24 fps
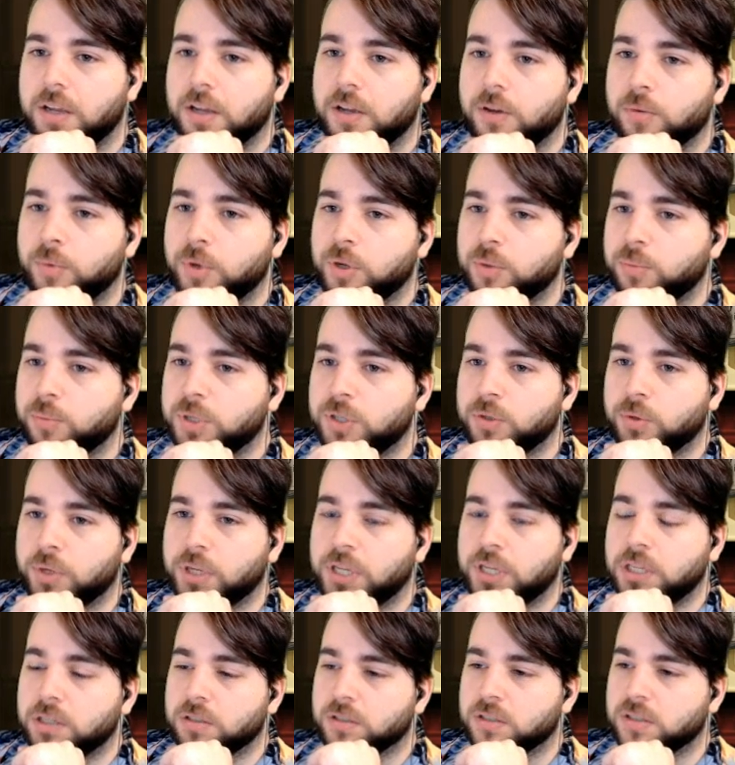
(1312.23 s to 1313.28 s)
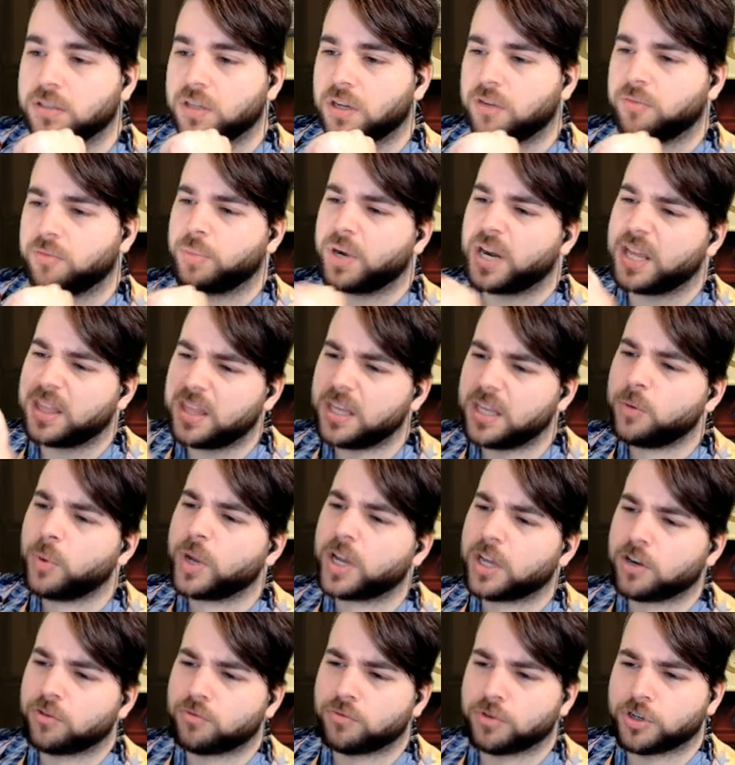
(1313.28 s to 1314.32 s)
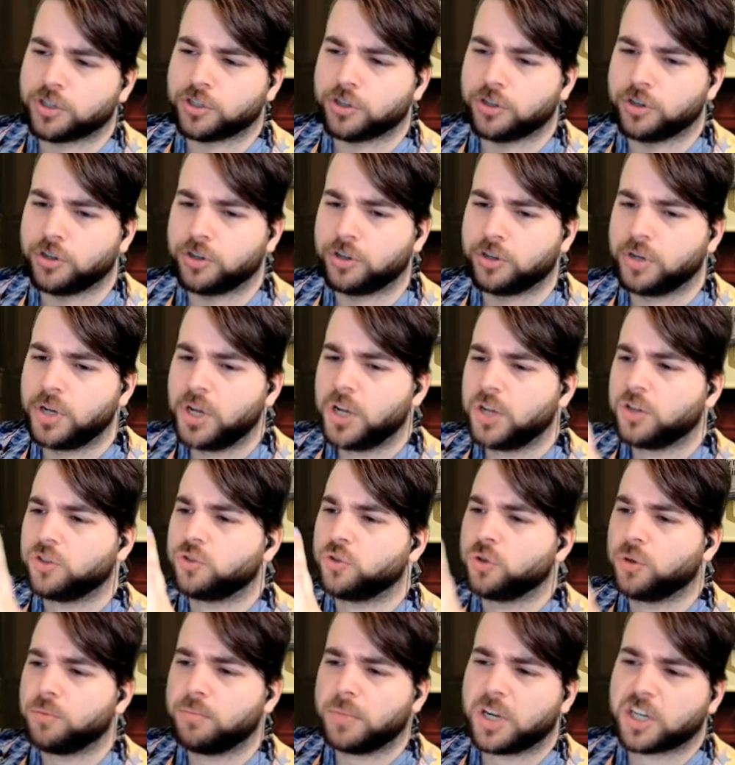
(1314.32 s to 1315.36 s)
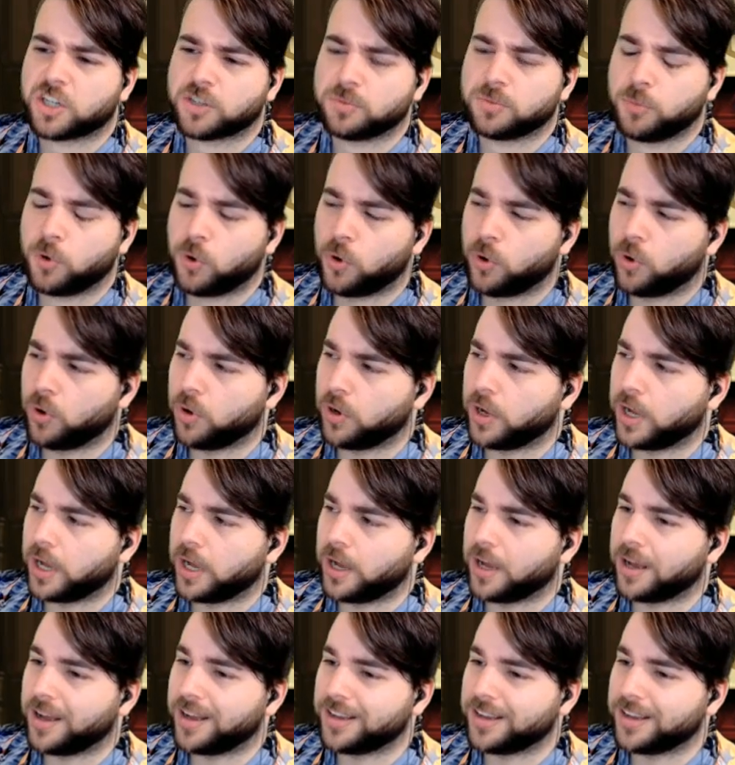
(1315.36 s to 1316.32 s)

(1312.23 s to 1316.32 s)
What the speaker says: We could be doing heal stuff, but I think we're going to return to a much more